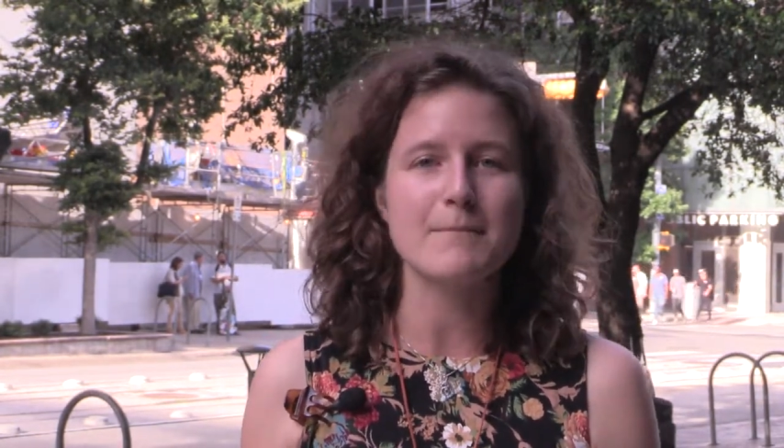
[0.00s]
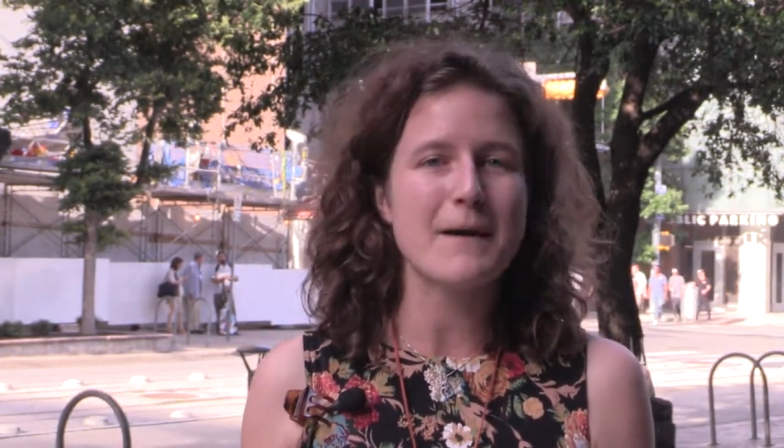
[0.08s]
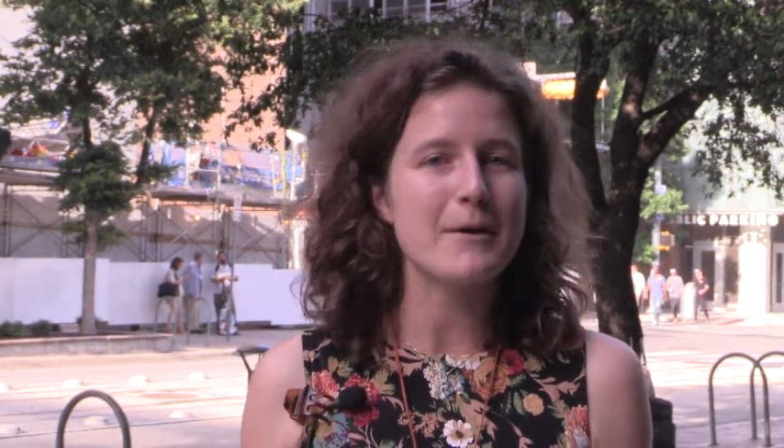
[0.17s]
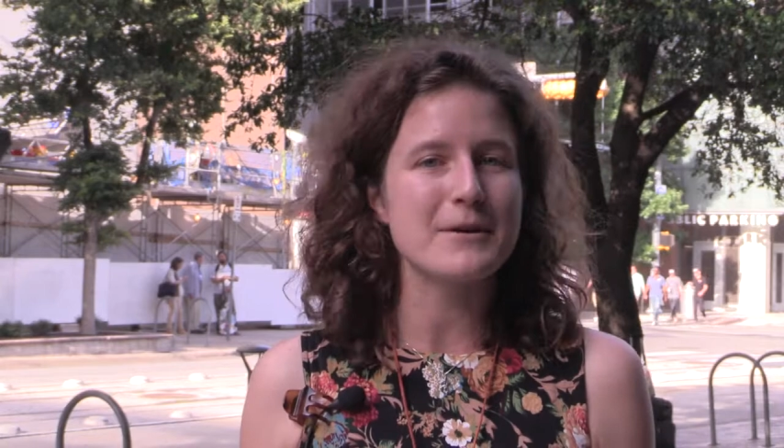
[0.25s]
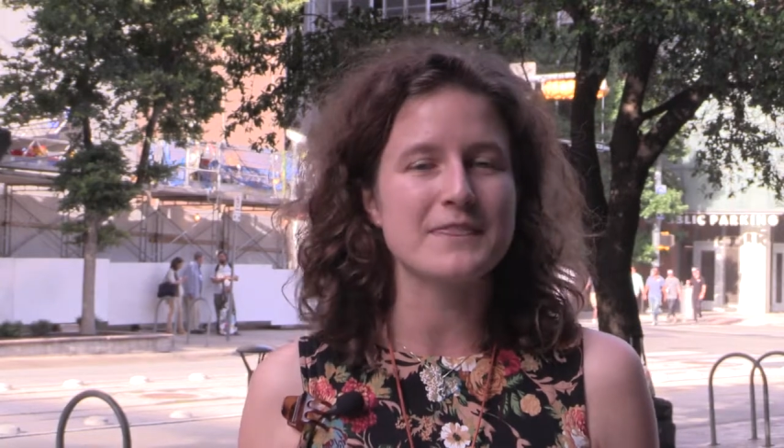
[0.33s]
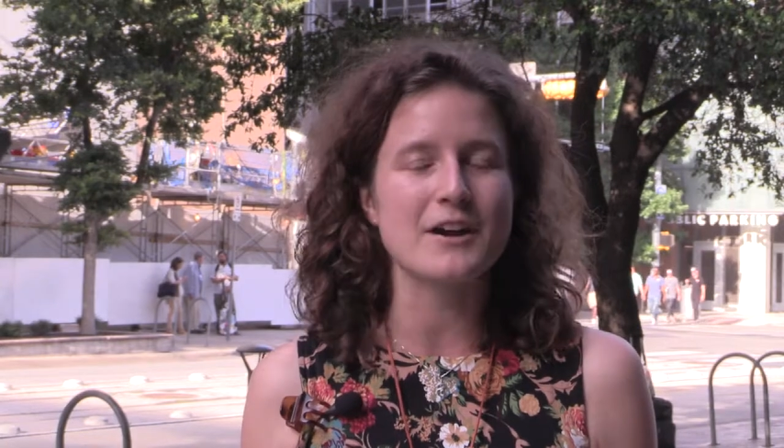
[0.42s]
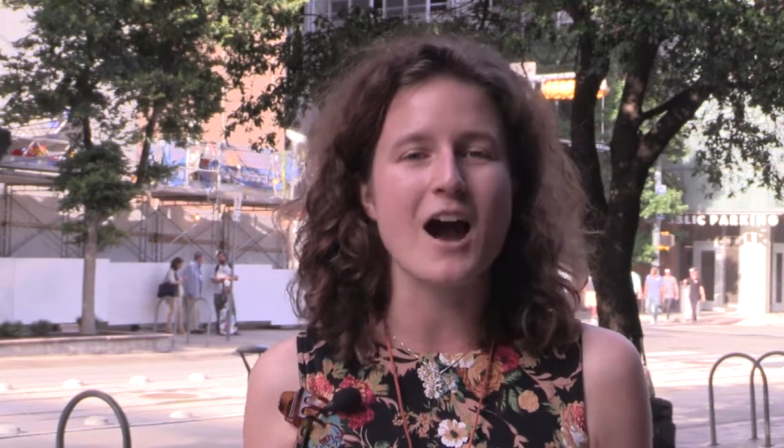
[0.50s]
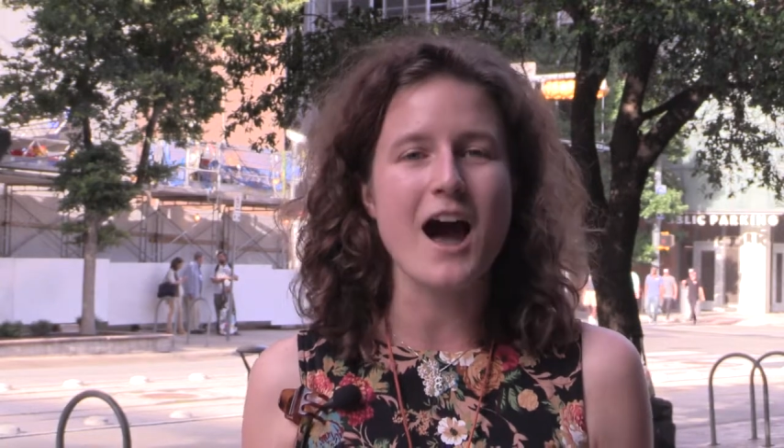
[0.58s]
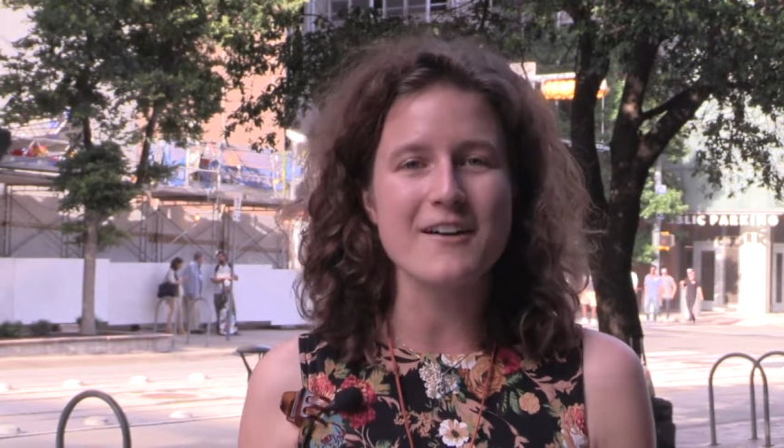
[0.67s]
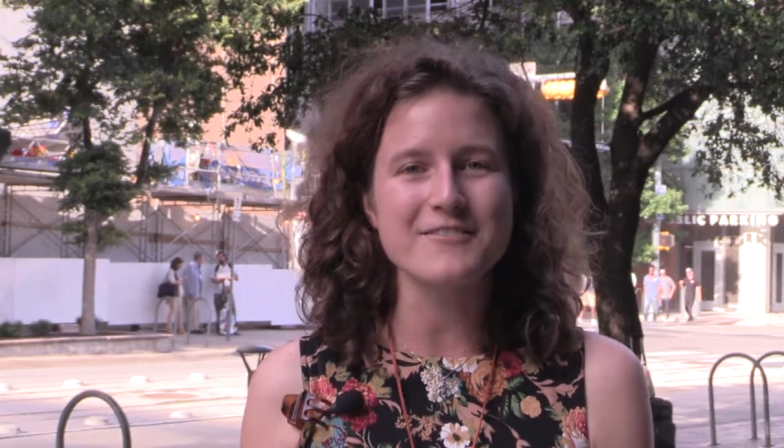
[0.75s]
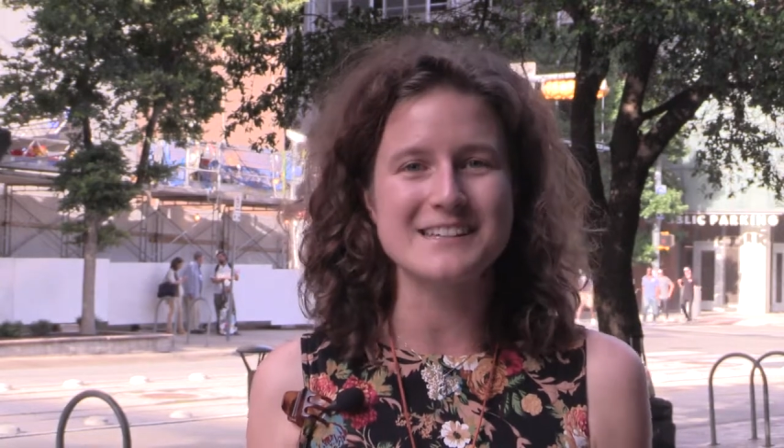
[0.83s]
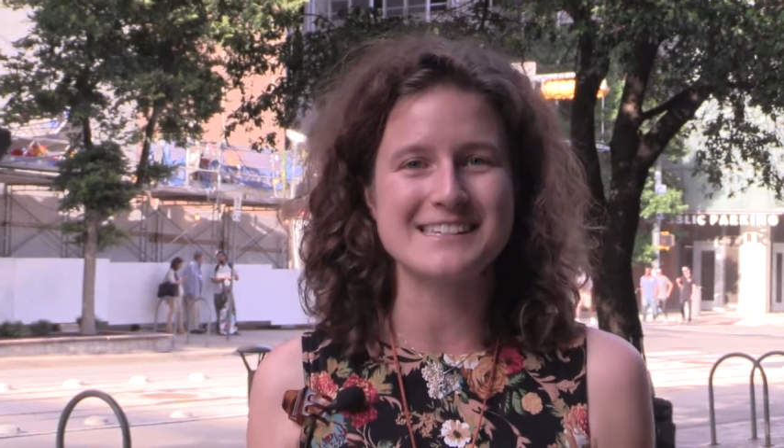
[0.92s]
about what their
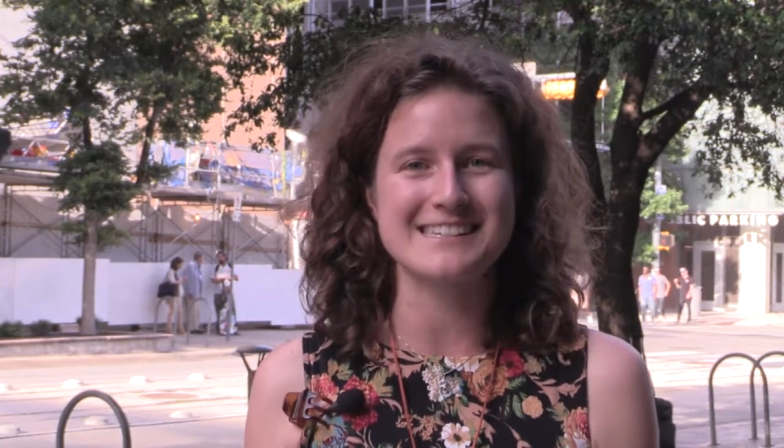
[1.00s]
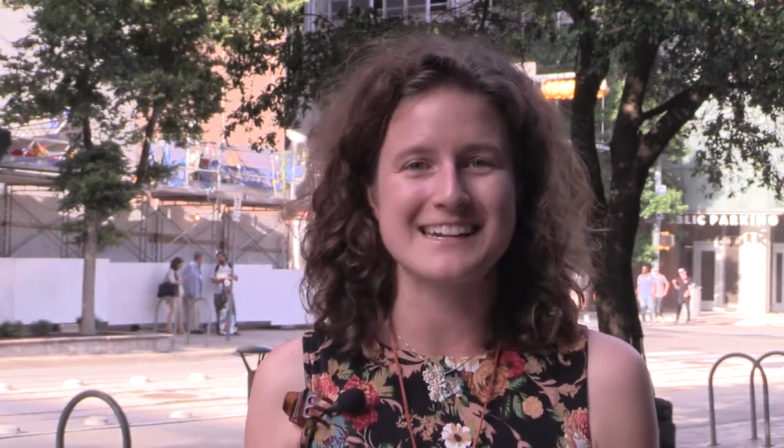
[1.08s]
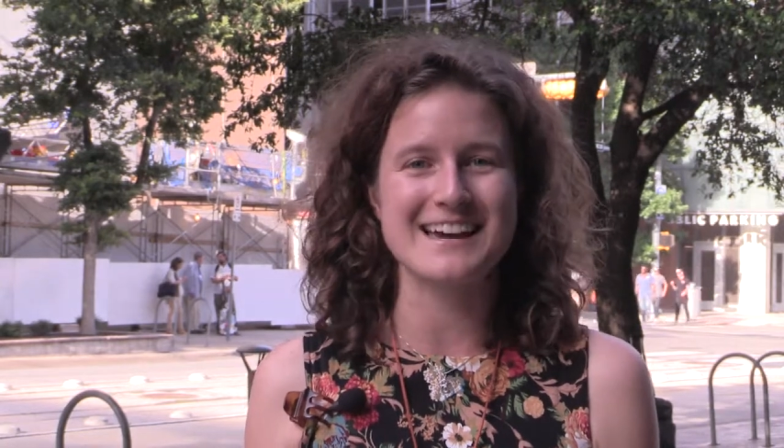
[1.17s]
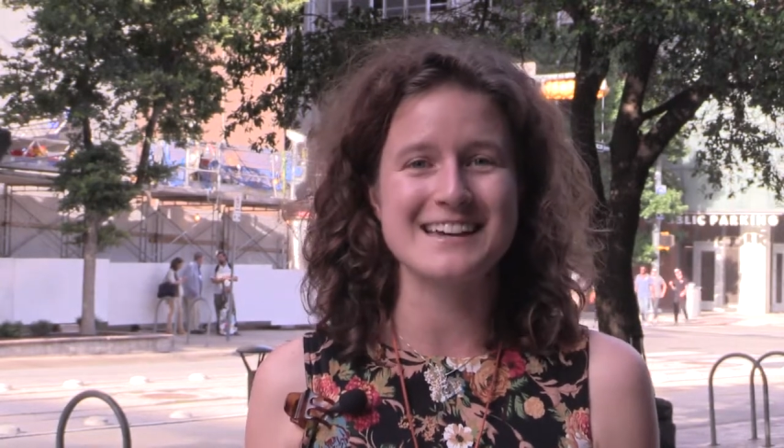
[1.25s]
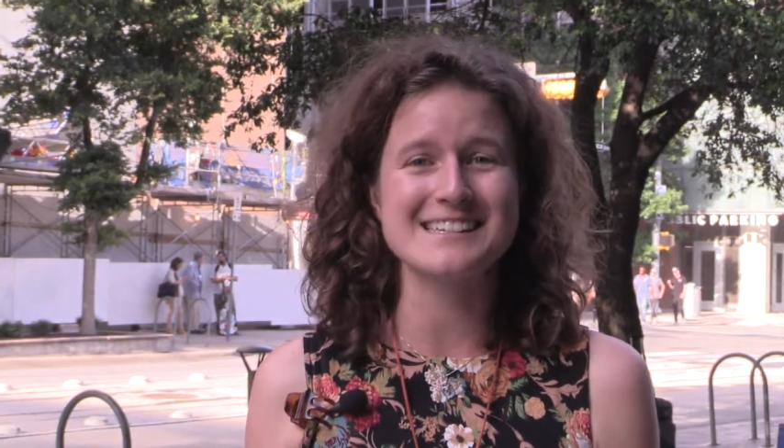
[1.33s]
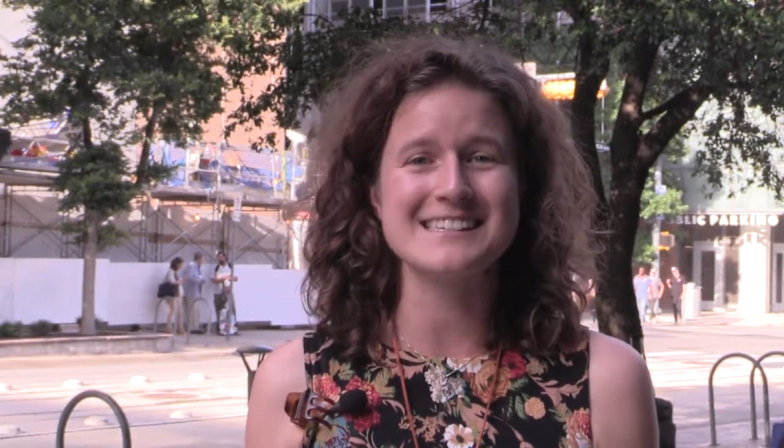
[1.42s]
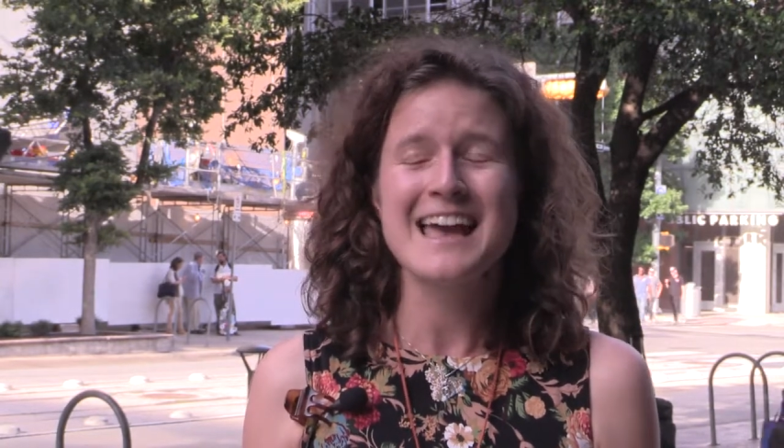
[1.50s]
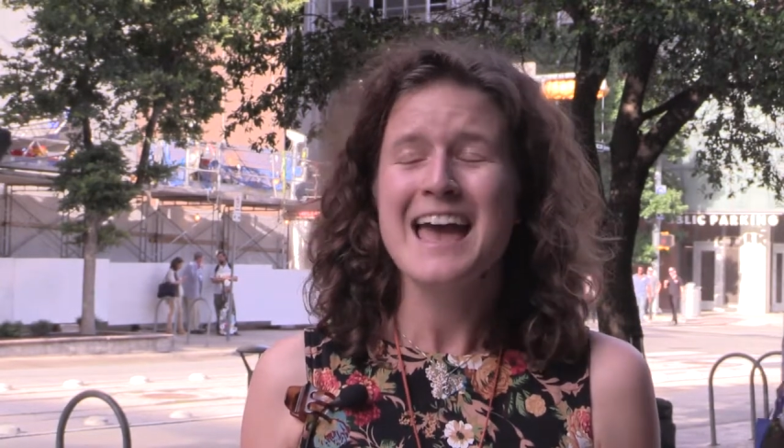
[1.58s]
office does.